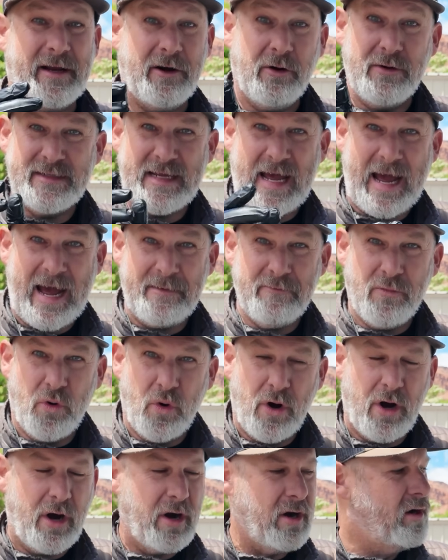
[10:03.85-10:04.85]
can always add
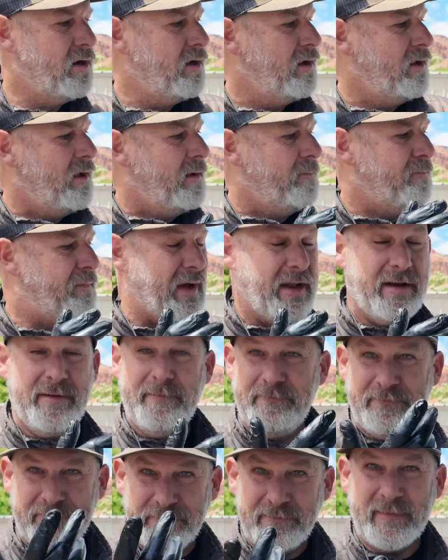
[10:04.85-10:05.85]
more, but
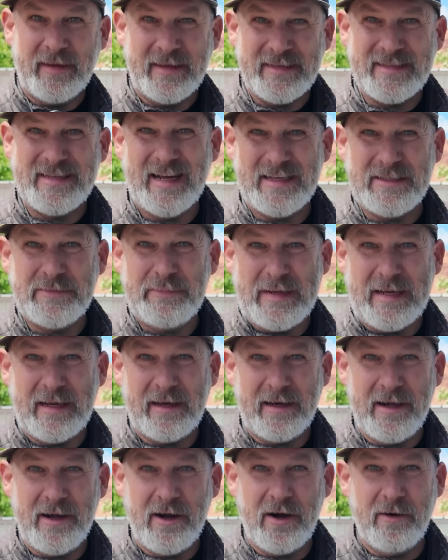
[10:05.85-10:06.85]
it's nice
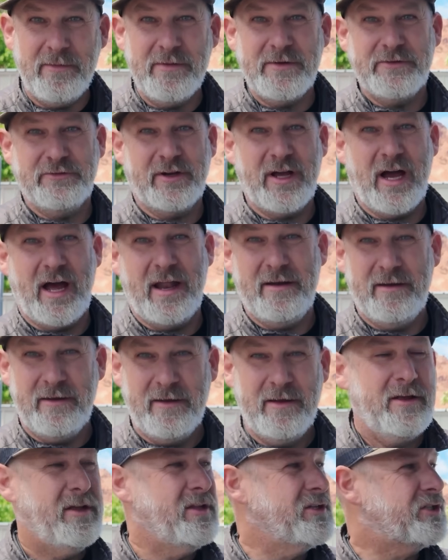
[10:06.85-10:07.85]
being here because we got
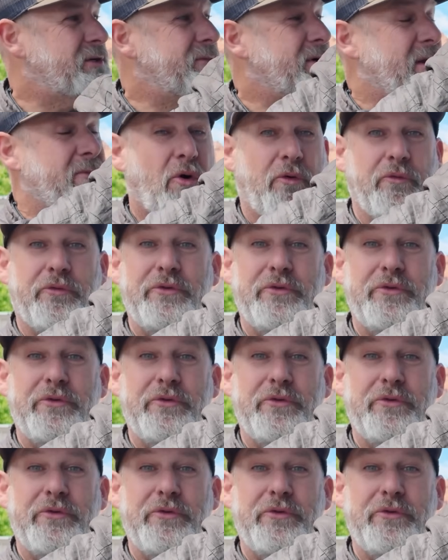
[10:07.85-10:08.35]
so many more